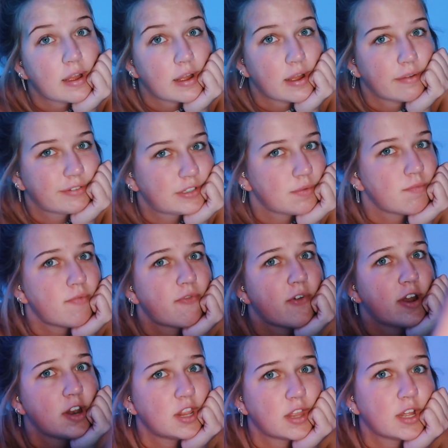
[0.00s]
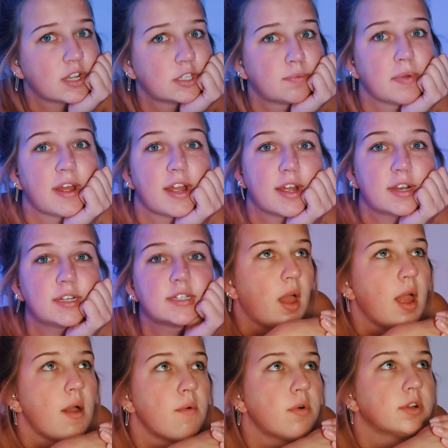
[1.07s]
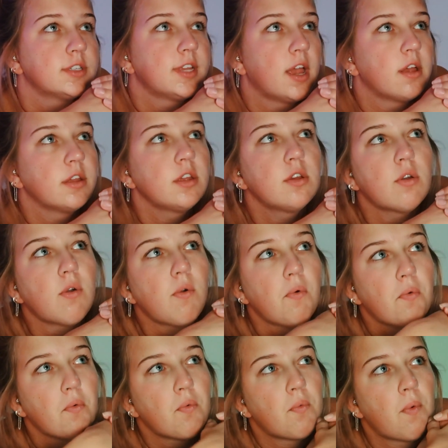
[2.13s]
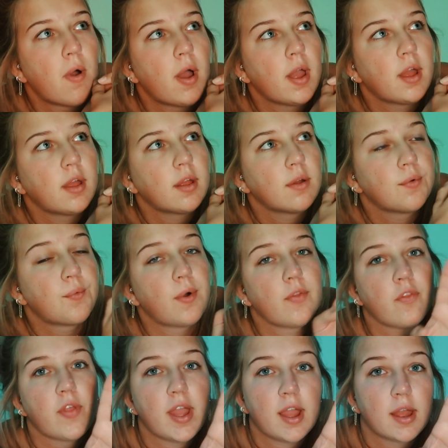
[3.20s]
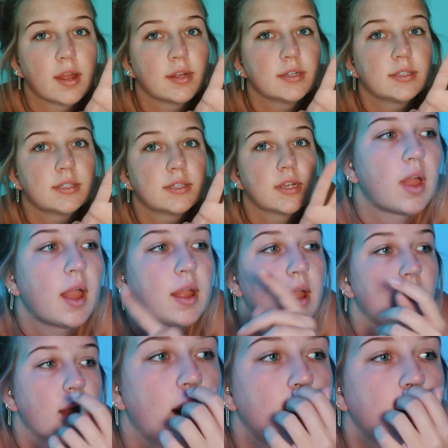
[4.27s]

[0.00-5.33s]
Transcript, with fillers: I have some fun things planned. I will tell you what one thing is. I'm